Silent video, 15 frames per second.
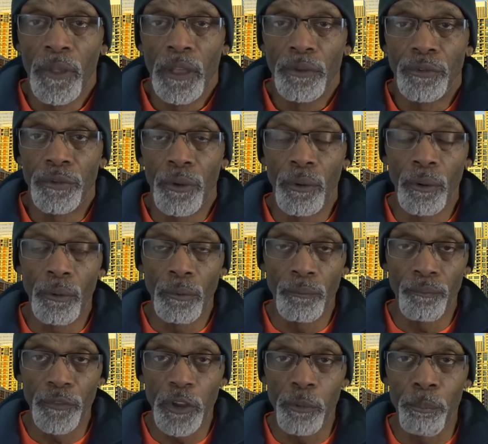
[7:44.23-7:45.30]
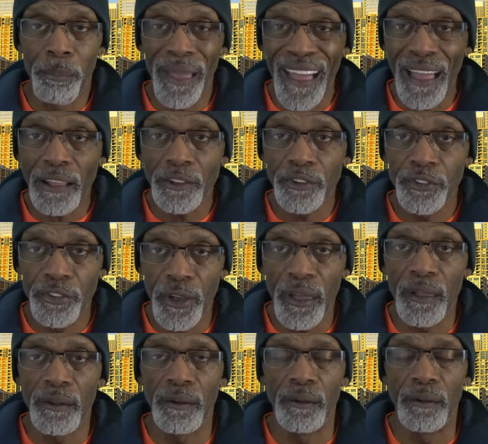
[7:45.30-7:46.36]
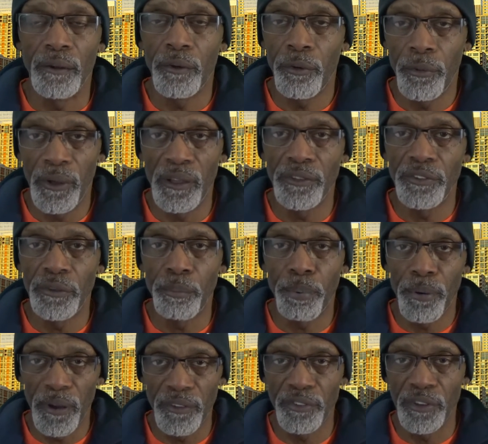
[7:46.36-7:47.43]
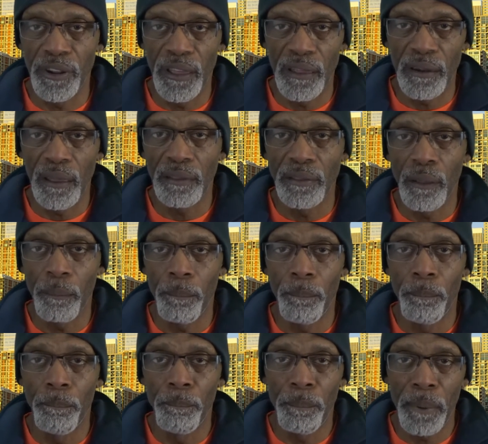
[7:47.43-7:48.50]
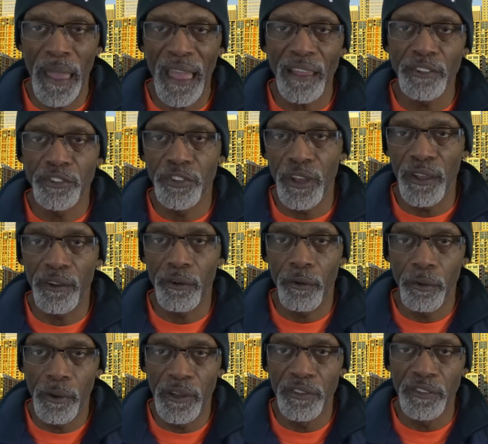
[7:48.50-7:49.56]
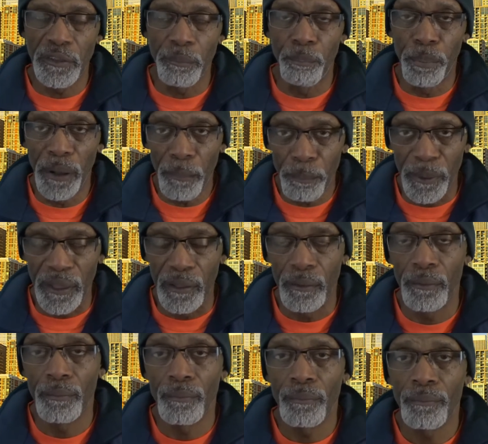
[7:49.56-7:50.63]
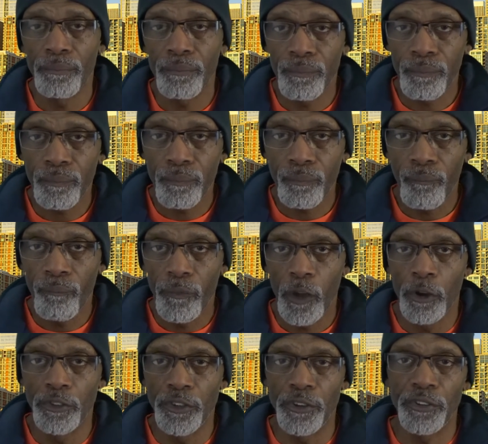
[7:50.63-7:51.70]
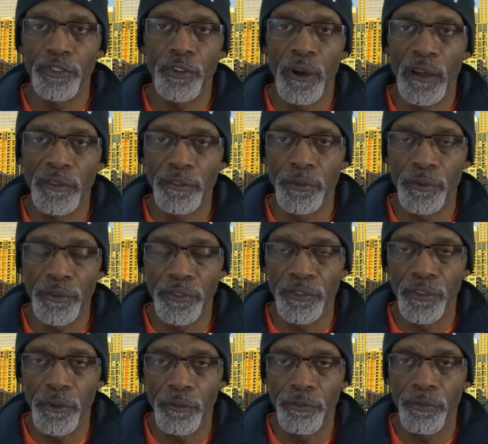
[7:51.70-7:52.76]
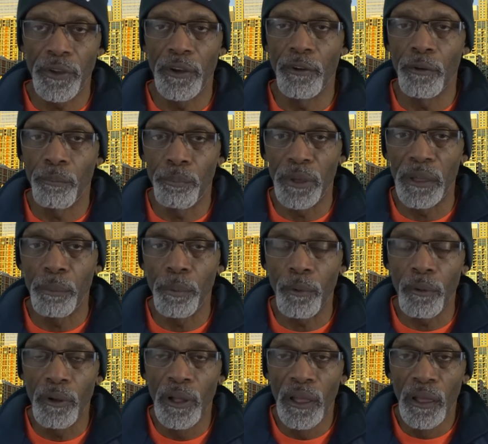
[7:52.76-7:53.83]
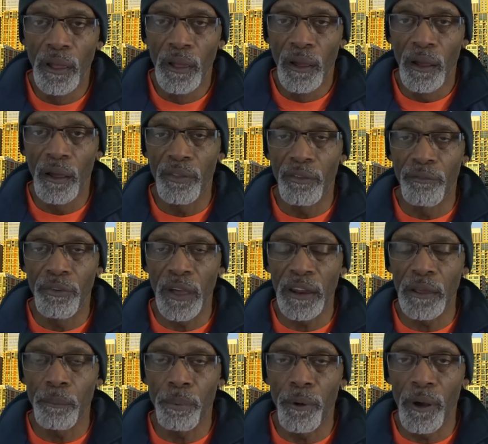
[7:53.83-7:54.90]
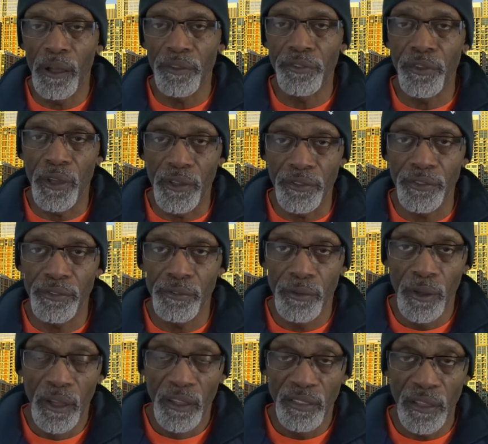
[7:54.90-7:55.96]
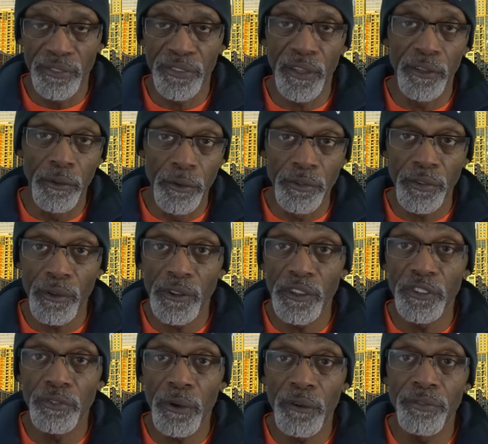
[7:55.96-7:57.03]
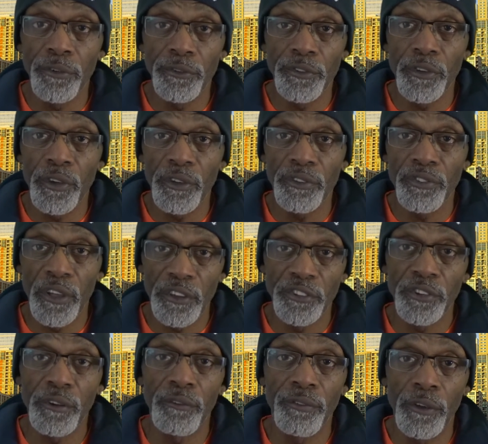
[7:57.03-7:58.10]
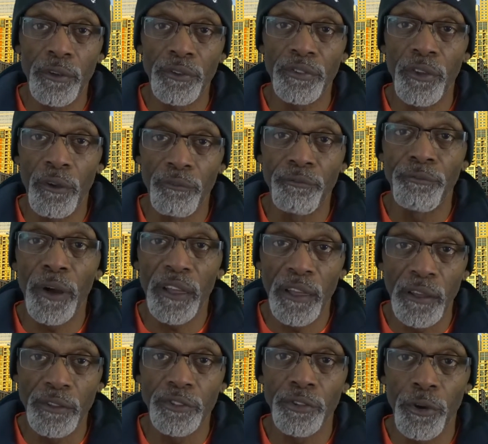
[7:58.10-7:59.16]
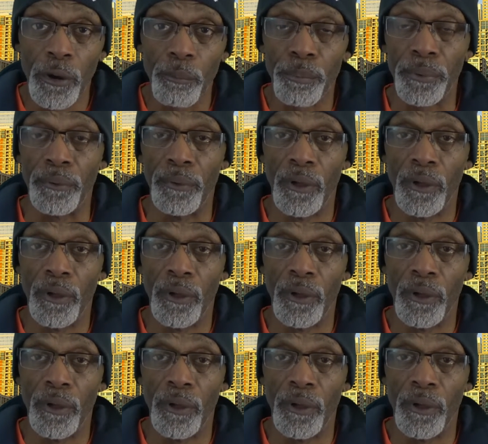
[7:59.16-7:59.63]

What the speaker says: So your batshit crazy president and the batshit crazy puppet are just trying to instill fear in people. The vetting process that they use on these refugees, they should have used on fucking Trump.